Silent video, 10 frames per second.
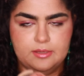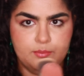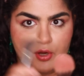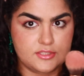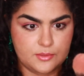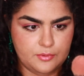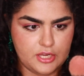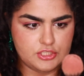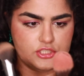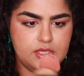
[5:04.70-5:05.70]
bronzer
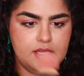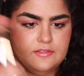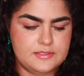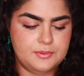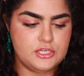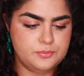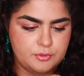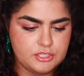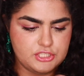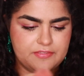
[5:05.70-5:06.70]
brush, this blush
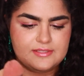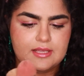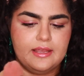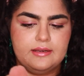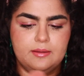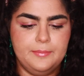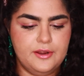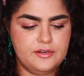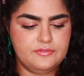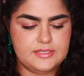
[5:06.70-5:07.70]
brush, and this again
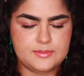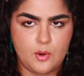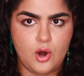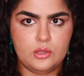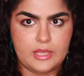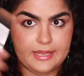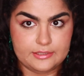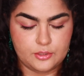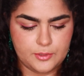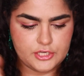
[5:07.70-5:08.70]
comparatively small
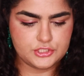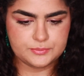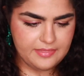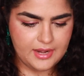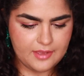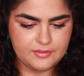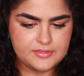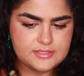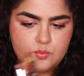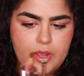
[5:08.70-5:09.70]
highlighter brush. And then I have like,
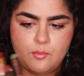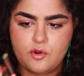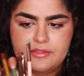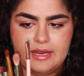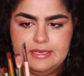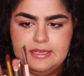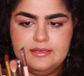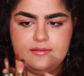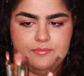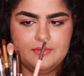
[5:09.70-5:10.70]
this is way more than I need,
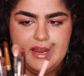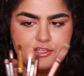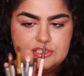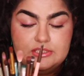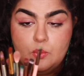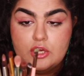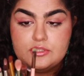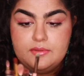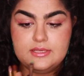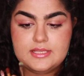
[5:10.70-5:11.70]
and I actually need to wash
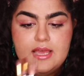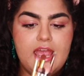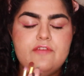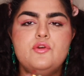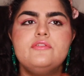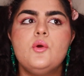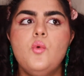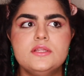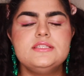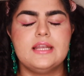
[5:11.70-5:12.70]
some of these. If you have like
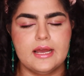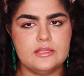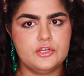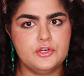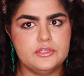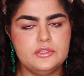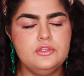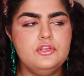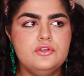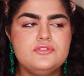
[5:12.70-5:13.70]
one set eye look you're gonna
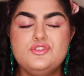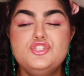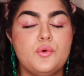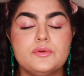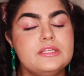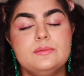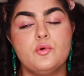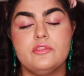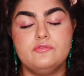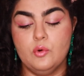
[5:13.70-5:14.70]
use, you don't really need
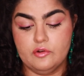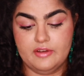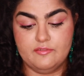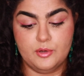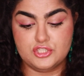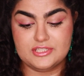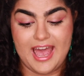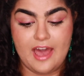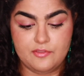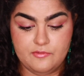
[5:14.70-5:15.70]
more than 4 or 5 brushes
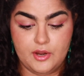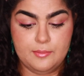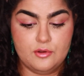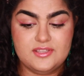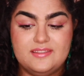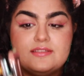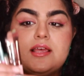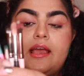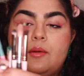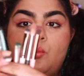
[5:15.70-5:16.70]
at the very most. So this is
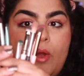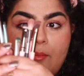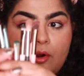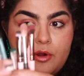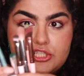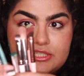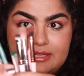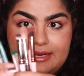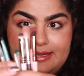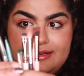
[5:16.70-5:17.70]
again way more brushes
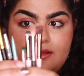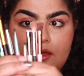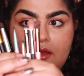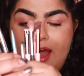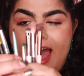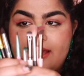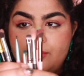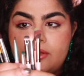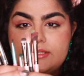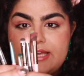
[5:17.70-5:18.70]
than I need. I could
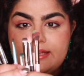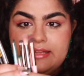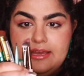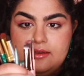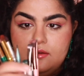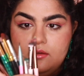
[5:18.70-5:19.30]
probably take like